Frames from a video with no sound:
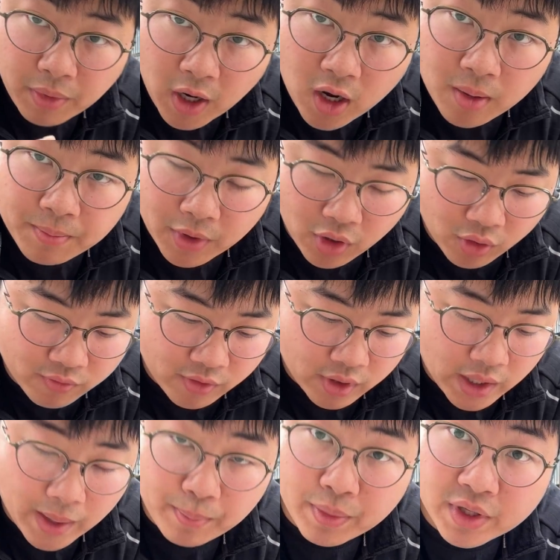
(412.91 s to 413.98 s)
Bob over
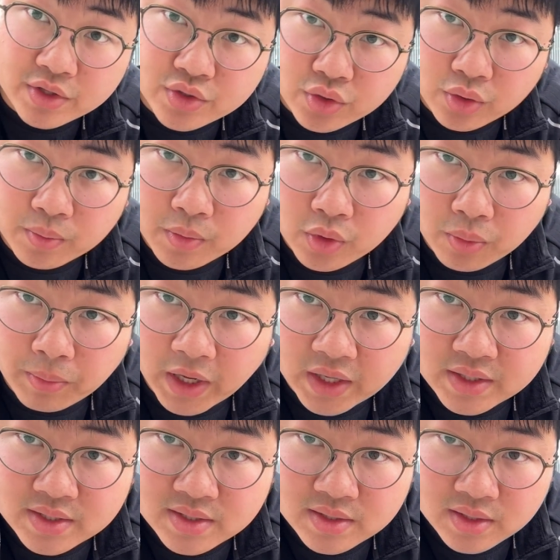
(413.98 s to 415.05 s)
at PidZoom, who
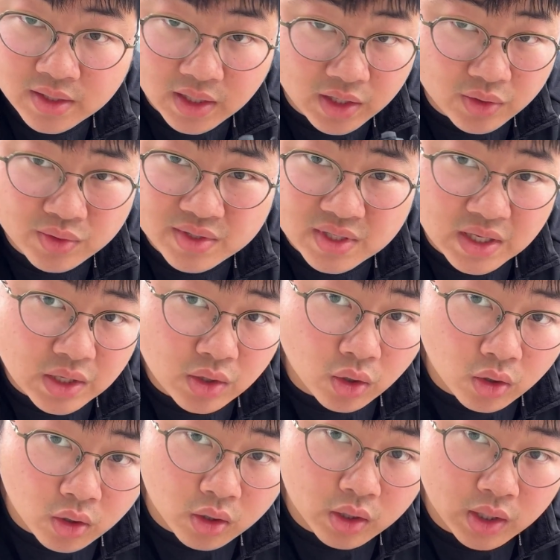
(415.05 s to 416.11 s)
makes EUC
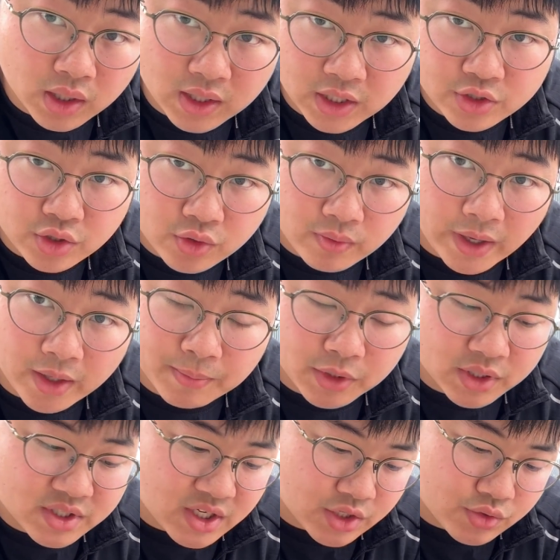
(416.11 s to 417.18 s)
or electric rideable
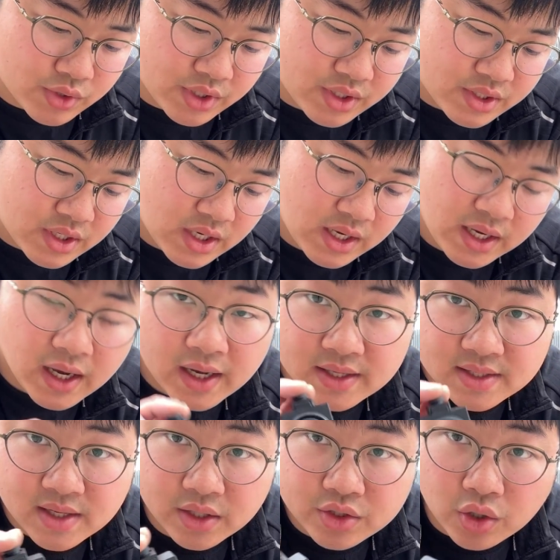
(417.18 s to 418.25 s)
accessories, has
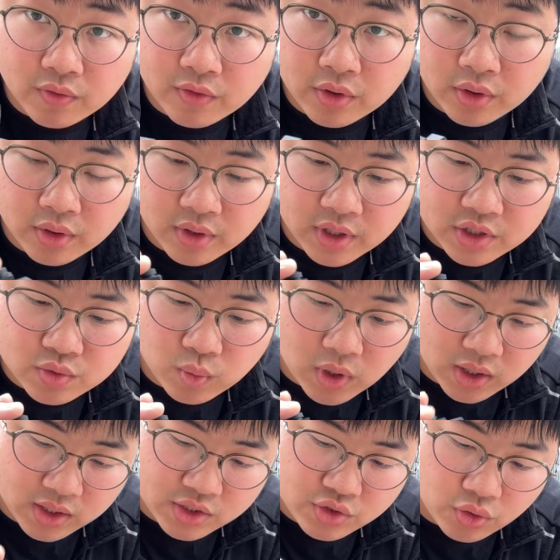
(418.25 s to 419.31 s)
sent over this
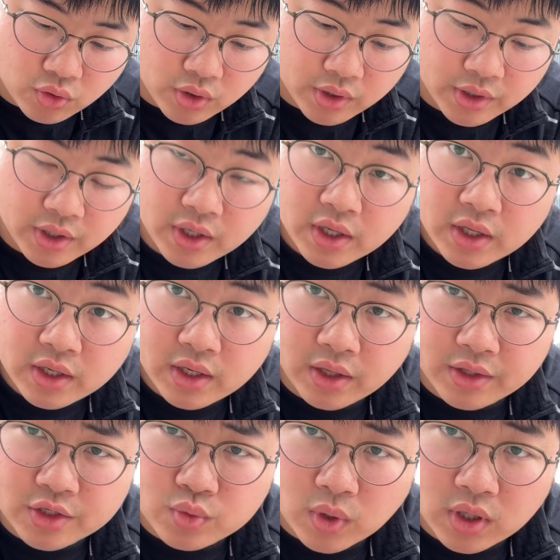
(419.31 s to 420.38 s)
wireless horn. Now
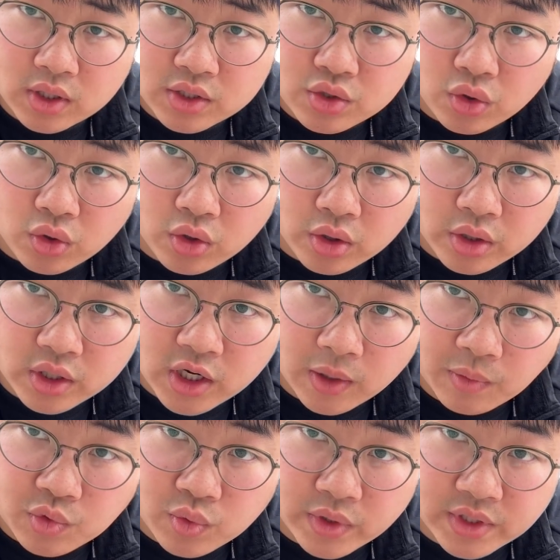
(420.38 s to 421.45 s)
this wireless horn
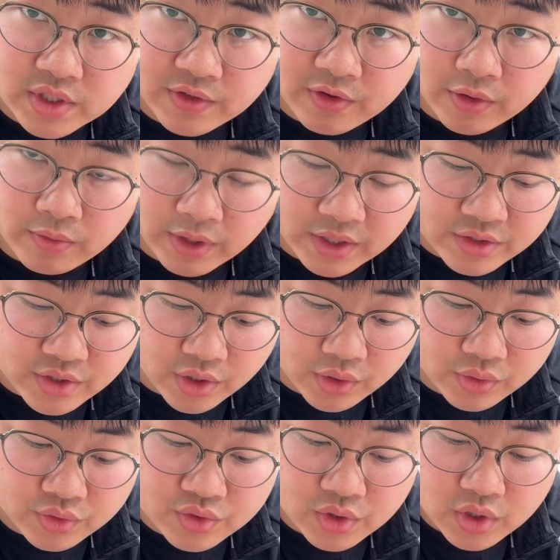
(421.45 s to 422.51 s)
comes with different
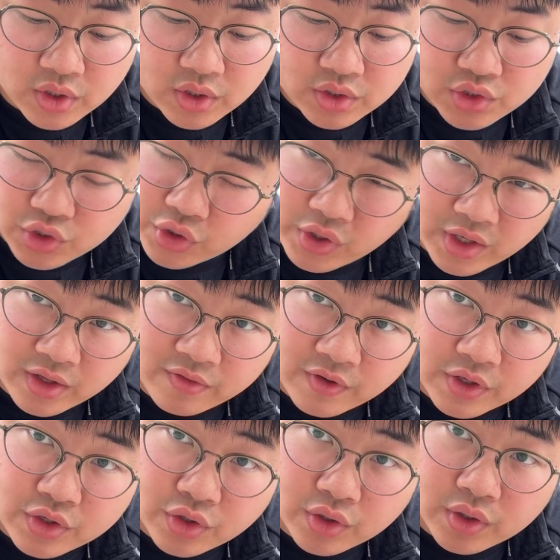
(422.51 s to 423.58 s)
ringtones, security
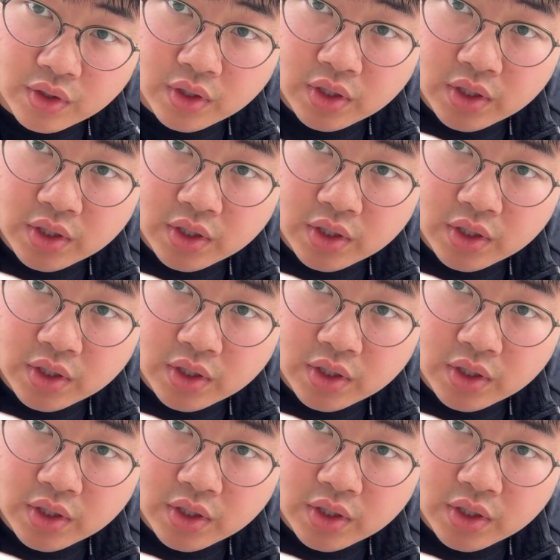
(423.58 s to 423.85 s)
feature,